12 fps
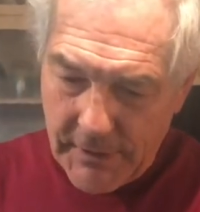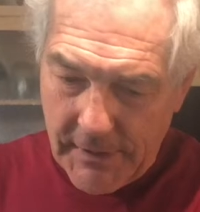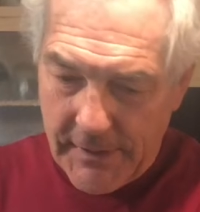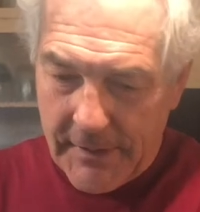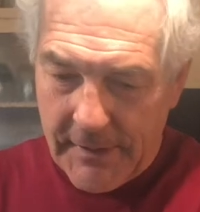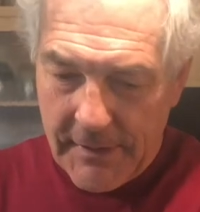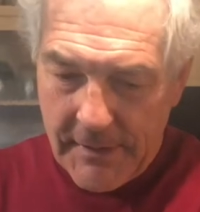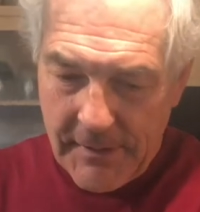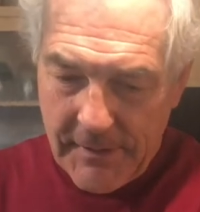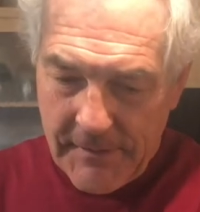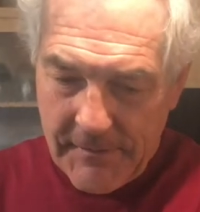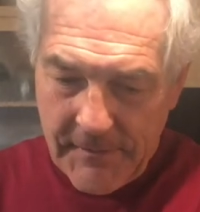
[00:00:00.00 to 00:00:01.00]

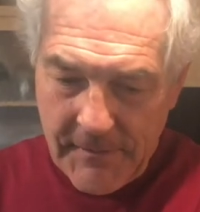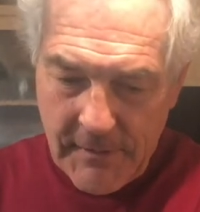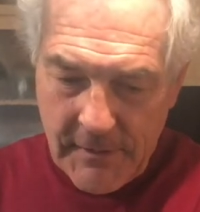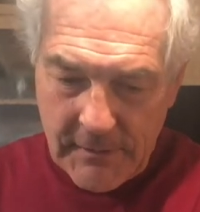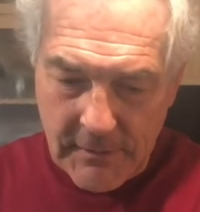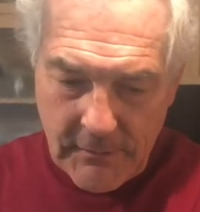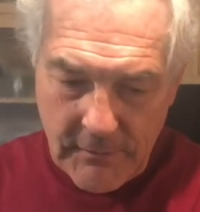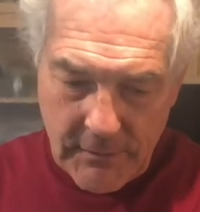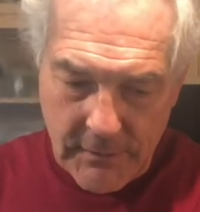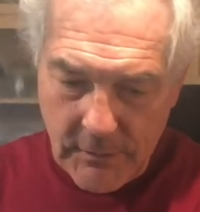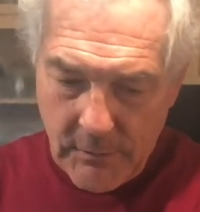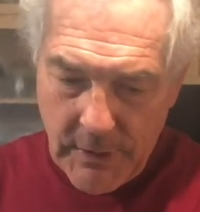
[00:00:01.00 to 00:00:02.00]
A
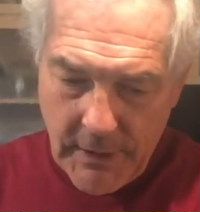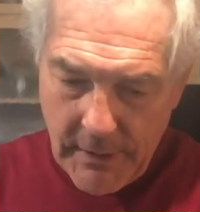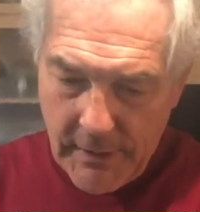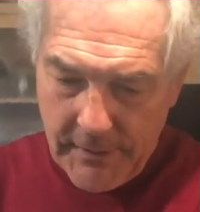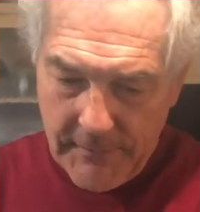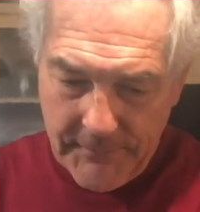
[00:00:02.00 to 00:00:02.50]
little butter.